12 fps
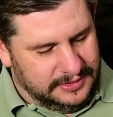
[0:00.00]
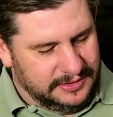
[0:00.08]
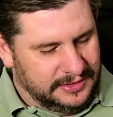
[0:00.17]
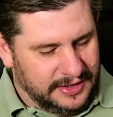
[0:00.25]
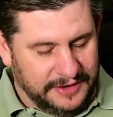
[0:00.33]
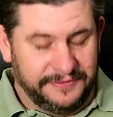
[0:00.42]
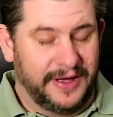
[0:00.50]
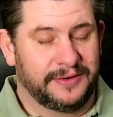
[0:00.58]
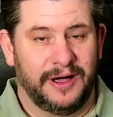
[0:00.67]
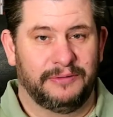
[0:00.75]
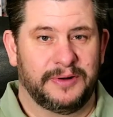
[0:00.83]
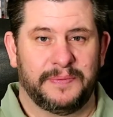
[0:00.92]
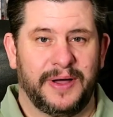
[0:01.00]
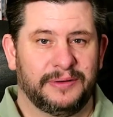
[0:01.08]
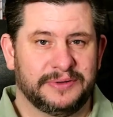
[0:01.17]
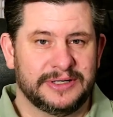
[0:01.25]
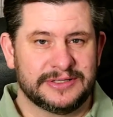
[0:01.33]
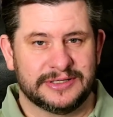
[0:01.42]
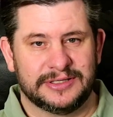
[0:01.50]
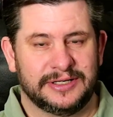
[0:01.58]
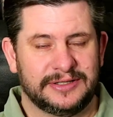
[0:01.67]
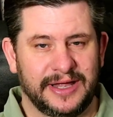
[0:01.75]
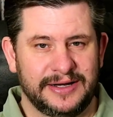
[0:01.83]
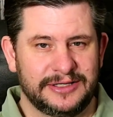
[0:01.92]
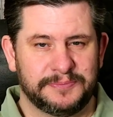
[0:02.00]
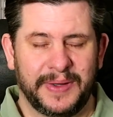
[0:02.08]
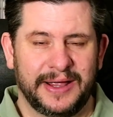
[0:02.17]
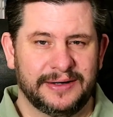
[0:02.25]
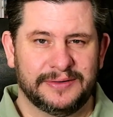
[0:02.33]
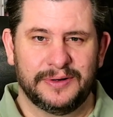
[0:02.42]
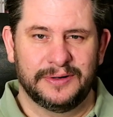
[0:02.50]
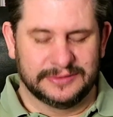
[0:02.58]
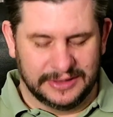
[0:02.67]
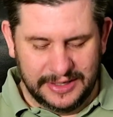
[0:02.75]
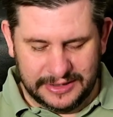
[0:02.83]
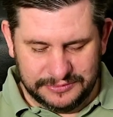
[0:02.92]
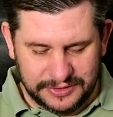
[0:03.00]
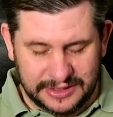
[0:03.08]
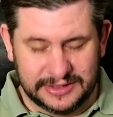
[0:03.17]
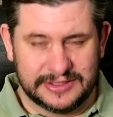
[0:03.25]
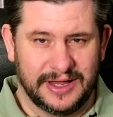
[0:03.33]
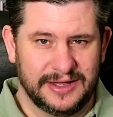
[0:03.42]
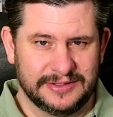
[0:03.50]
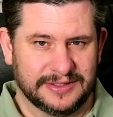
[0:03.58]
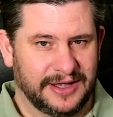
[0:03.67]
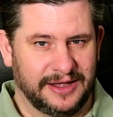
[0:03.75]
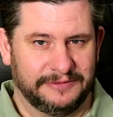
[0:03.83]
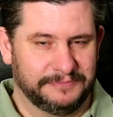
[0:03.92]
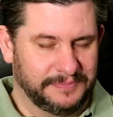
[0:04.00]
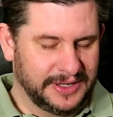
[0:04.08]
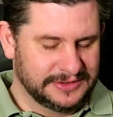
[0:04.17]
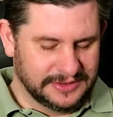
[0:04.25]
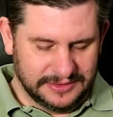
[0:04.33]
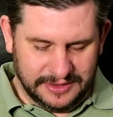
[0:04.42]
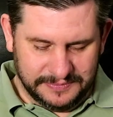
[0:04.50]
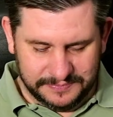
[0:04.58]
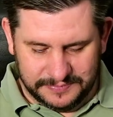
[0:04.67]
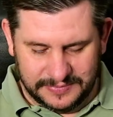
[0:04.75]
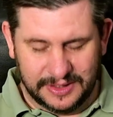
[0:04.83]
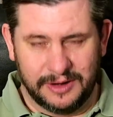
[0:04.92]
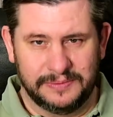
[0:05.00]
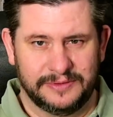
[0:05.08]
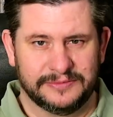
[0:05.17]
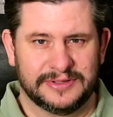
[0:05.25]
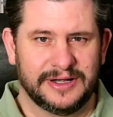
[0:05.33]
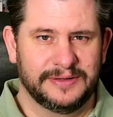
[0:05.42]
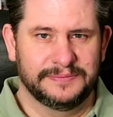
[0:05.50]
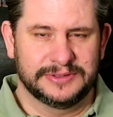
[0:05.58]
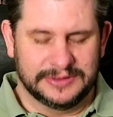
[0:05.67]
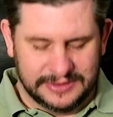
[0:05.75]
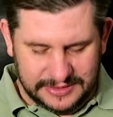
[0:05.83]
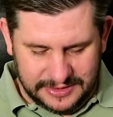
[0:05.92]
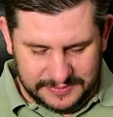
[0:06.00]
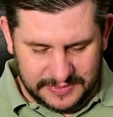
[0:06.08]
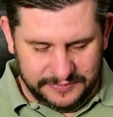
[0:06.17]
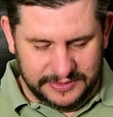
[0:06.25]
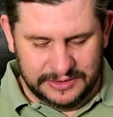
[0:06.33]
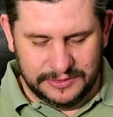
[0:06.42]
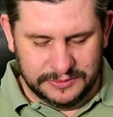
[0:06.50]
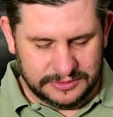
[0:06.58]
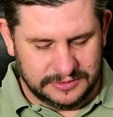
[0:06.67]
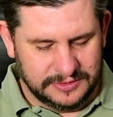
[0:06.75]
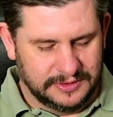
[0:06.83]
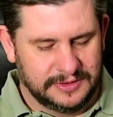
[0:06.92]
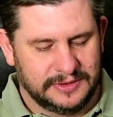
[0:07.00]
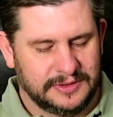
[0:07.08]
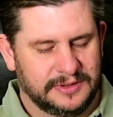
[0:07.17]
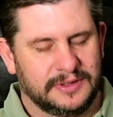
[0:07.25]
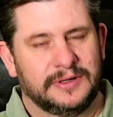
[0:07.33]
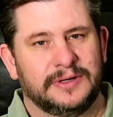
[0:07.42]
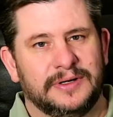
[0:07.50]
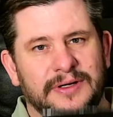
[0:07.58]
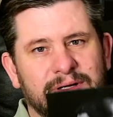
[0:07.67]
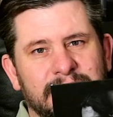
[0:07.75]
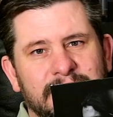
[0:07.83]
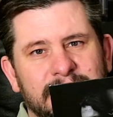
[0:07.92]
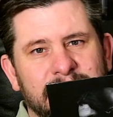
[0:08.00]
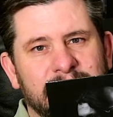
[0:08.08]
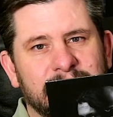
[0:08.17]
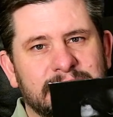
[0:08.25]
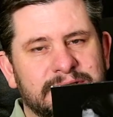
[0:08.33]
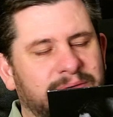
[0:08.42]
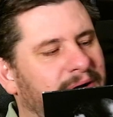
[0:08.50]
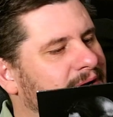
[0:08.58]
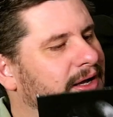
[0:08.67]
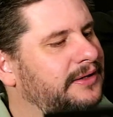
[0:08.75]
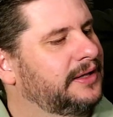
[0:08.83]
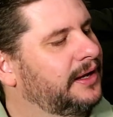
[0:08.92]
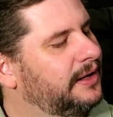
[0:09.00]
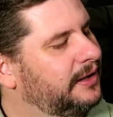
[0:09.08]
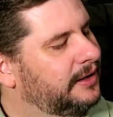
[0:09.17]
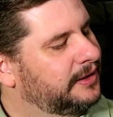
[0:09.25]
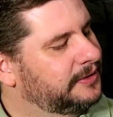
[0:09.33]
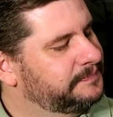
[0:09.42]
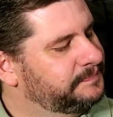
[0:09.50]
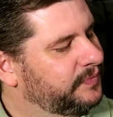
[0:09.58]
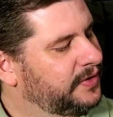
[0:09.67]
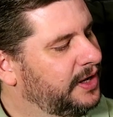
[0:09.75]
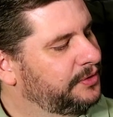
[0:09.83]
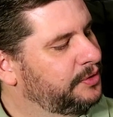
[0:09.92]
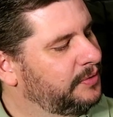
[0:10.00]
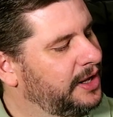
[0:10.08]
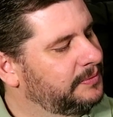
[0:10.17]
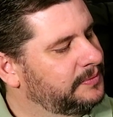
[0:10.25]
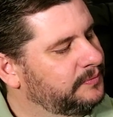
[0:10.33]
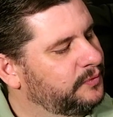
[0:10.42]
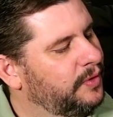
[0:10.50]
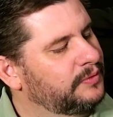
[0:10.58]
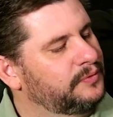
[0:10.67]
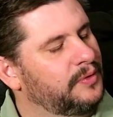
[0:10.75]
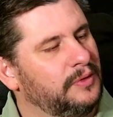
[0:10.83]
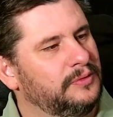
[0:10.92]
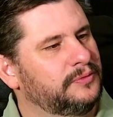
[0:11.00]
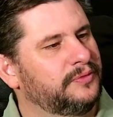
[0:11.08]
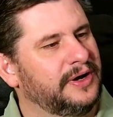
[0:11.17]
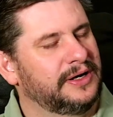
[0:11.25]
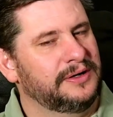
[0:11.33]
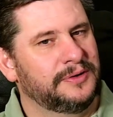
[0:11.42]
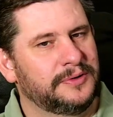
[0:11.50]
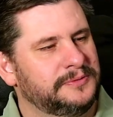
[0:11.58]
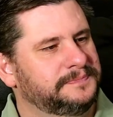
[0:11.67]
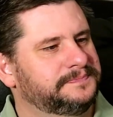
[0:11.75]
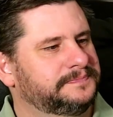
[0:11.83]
uh, I found out about this Danish band called Electric Guitars. I've mentioned them a couple of times in my videos. So I got their, their new album, Rock and Roll Radio,